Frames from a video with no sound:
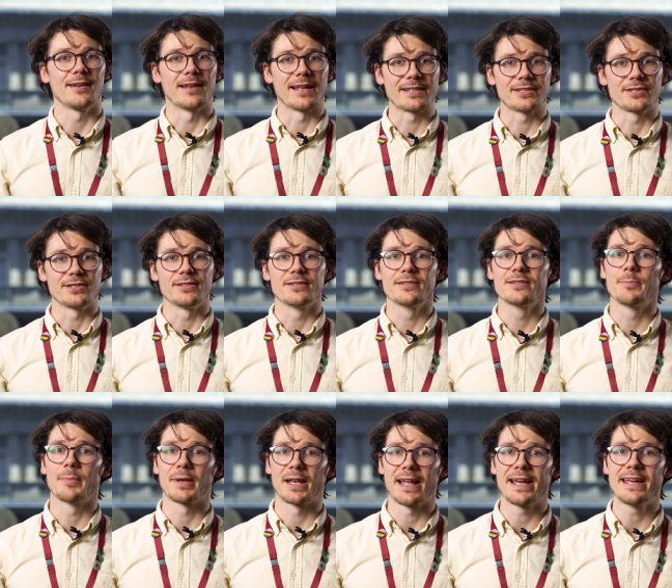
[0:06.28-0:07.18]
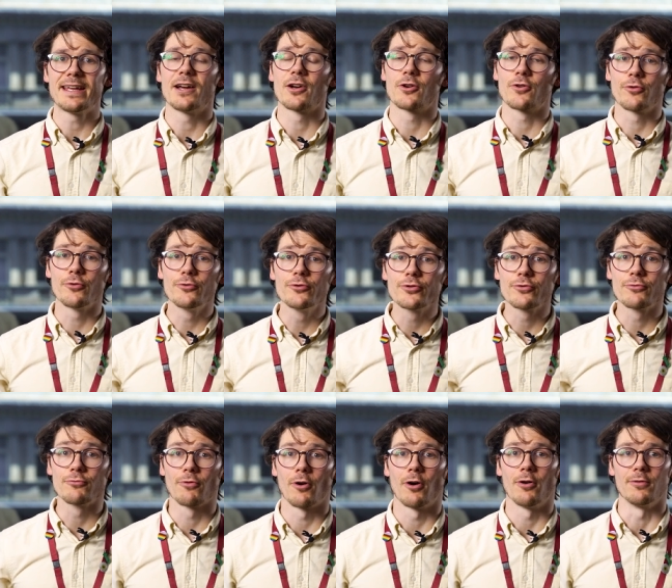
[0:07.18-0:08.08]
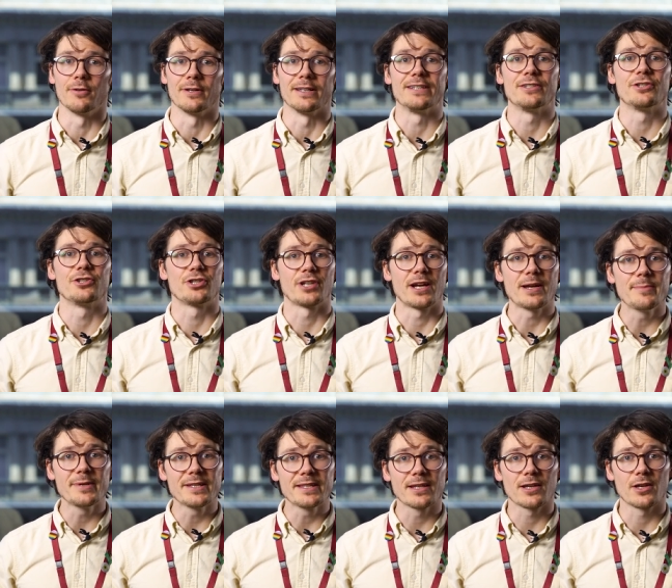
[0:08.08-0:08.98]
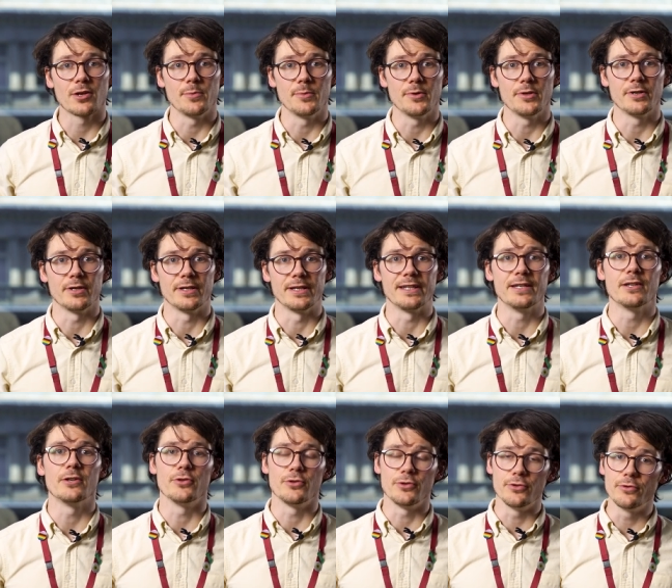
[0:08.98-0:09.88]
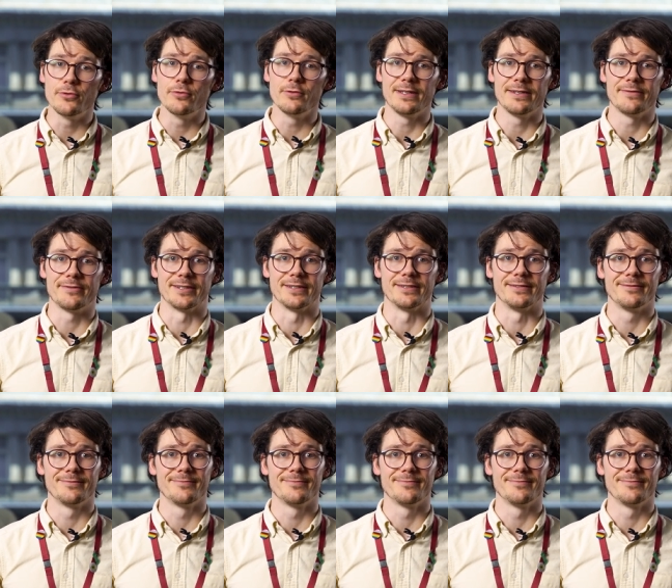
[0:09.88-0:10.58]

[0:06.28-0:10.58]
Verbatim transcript: elections play a crucial role in shaping the community you live in.